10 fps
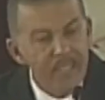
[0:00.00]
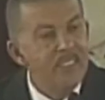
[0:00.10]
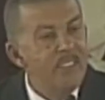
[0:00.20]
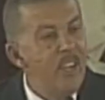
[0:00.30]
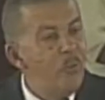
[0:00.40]
It
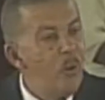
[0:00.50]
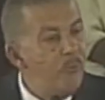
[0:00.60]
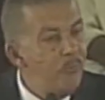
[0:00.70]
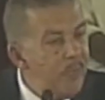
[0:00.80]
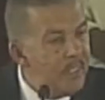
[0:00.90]
is therefore
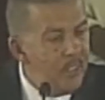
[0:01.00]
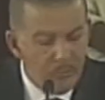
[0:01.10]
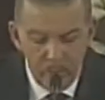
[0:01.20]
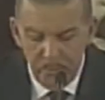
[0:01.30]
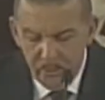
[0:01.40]

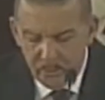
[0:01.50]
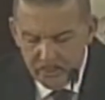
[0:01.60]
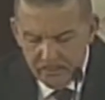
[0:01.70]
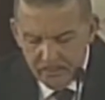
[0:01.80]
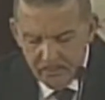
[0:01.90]
fitting tribute
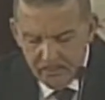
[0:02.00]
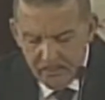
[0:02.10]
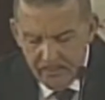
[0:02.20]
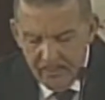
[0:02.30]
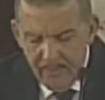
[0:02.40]

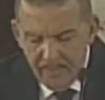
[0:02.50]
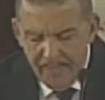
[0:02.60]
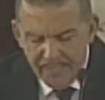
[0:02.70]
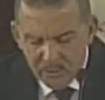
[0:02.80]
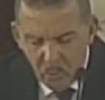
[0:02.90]

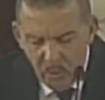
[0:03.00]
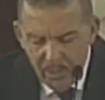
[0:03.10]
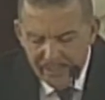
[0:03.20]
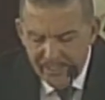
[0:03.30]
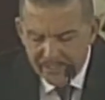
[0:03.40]
that his
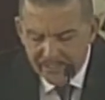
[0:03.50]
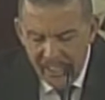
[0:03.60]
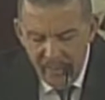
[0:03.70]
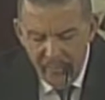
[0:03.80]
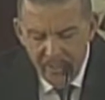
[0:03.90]
work in this
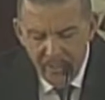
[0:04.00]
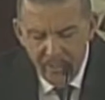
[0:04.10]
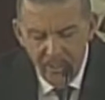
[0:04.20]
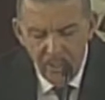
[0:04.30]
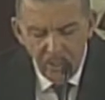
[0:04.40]
area
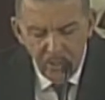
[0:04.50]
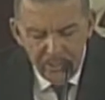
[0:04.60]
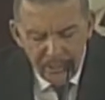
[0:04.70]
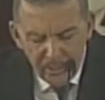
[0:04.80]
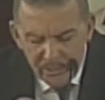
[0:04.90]

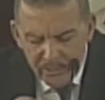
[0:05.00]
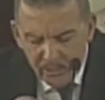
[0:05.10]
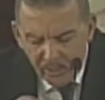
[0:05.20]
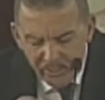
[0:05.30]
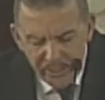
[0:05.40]

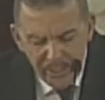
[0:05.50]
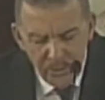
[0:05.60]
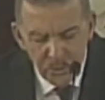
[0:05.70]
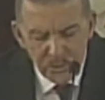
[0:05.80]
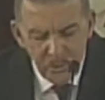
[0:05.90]

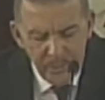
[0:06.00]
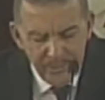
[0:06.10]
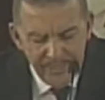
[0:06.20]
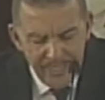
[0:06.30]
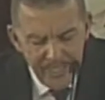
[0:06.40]
continues to
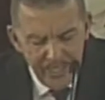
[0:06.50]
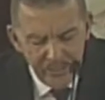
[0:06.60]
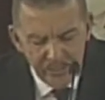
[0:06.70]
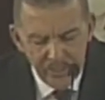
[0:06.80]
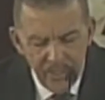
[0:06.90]

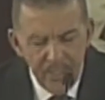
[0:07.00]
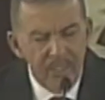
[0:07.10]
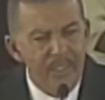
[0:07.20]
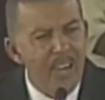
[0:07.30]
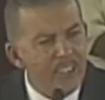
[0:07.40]
engage
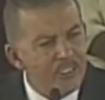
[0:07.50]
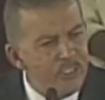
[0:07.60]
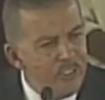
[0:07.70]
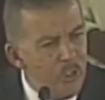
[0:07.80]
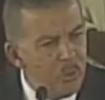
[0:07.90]
the
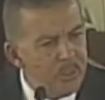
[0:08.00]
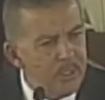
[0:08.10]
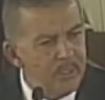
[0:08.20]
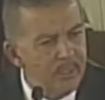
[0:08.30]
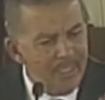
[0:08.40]

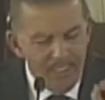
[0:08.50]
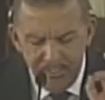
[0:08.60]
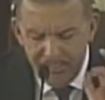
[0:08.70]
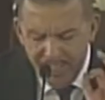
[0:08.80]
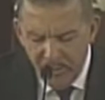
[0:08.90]
astute
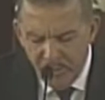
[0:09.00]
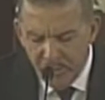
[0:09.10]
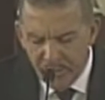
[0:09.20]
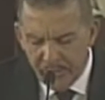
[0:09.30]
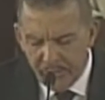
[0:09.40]

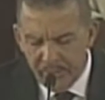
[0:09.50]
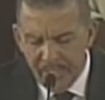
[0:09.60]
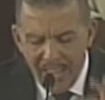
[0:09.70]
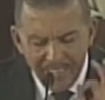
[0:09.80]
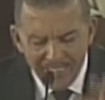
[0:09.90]
intention
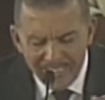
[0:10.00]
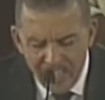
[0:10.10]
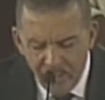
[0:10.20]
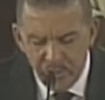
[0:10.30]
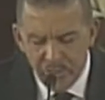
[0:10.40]
and
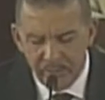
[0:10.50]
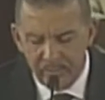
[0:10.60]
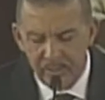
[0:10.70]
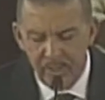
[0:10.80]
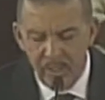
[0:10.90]

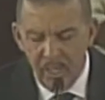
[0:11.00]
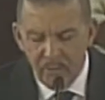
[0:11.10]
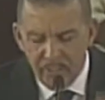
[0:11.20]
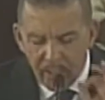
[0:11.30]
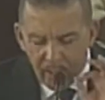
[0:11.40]
attention
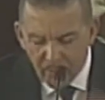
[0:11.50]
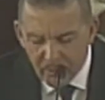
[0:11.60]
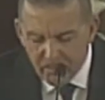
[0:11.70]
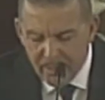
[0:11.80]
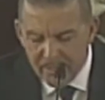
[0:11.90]
of the
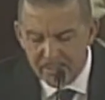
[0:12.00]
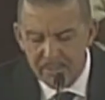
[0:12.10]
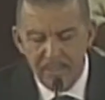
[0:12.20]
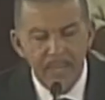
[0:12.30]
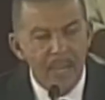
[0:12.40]
government
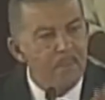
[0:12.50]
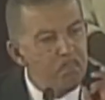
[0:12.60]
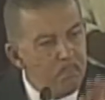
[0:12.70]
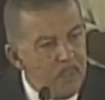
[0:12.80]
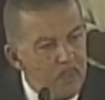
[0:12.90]
and
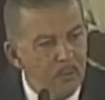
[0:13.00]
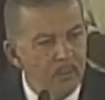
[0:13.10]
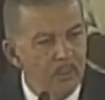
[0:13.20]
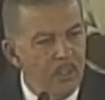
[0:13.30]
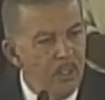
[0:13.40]

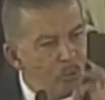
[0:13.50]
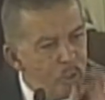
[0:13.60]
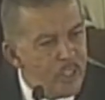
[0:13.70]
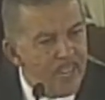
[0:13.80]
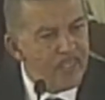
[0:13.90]
people of
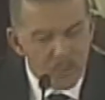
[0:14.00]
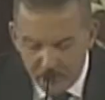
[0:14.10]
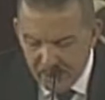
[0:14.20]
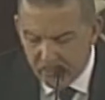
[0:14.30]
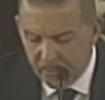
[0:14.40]
Trinidad and
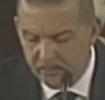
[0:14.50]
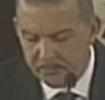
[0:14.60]
Tobago.